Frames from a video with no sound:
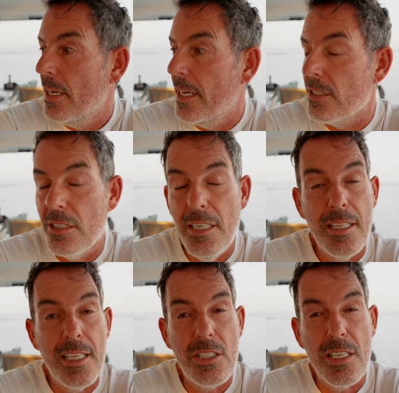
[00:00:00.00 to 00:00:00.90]
And so yeah,
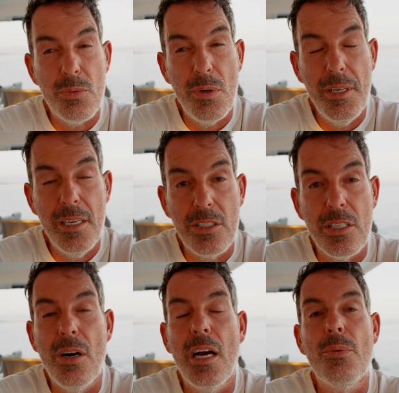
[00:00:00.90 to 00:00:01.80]
that's where we are.
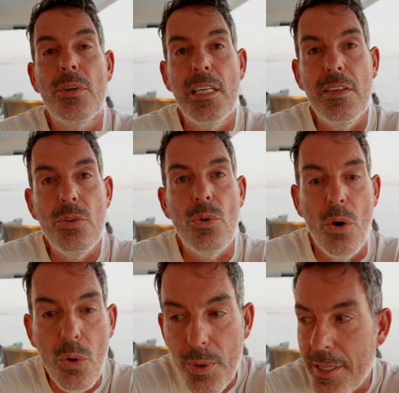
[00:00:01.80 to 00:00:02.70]
So I will leave you
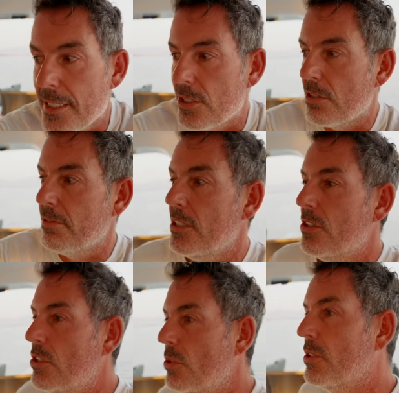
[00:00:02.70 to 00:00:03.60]
all with this. Therese,
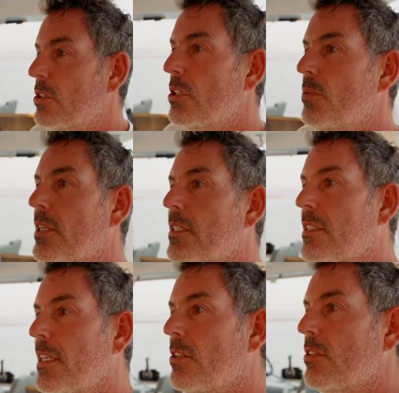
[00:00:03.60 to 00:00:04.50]
do you want to
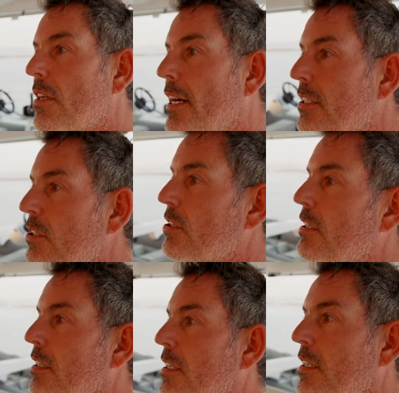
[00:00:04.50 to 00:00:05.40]
say goodnight
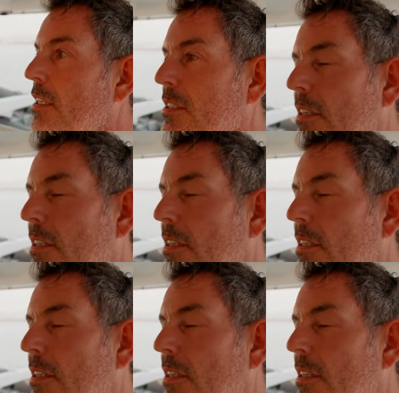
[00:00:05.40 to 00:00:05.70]
to